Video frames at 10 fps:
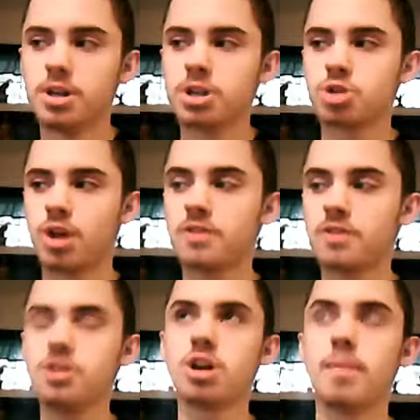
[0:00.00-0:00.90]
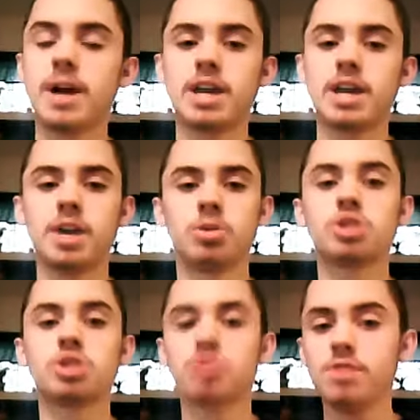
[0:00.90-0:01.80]
So after you come back and
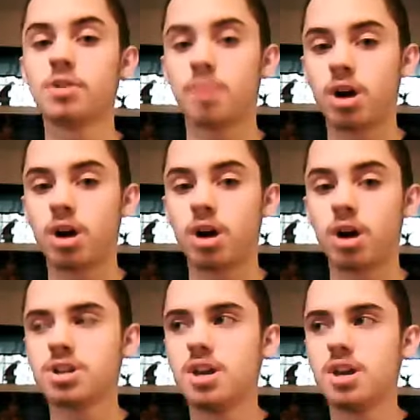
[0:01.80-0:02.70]
retrieve your pots,